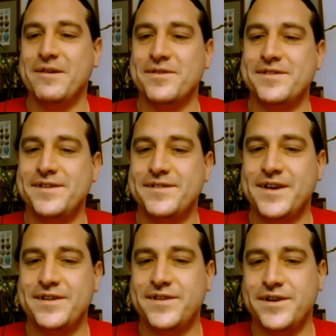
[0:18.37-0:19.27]
there was a
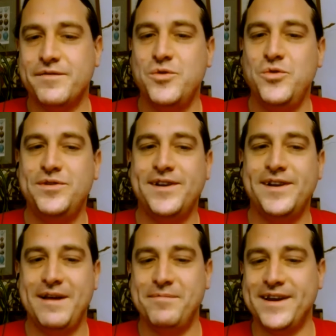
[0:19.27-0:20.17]
discussion of who to
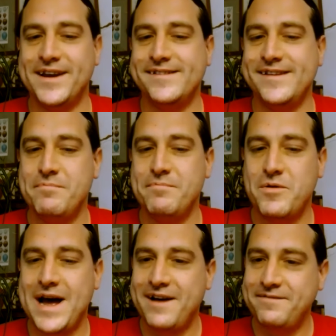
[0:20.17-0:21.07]
name the
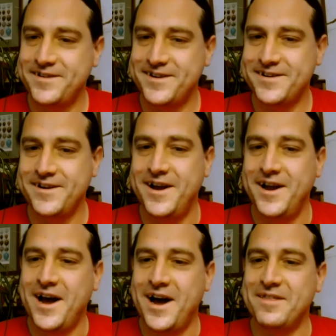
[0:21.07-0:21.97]
gazebo after
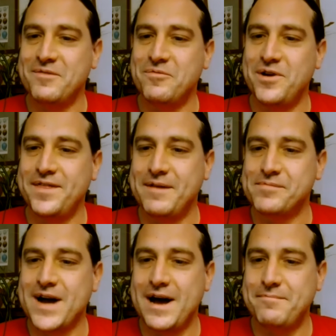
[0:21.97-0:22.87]
on the
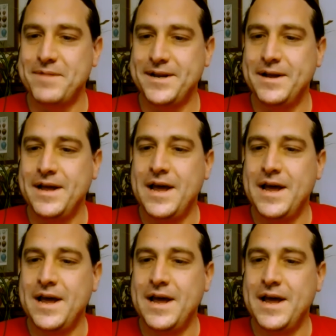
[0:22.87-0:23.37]
Waltham Common.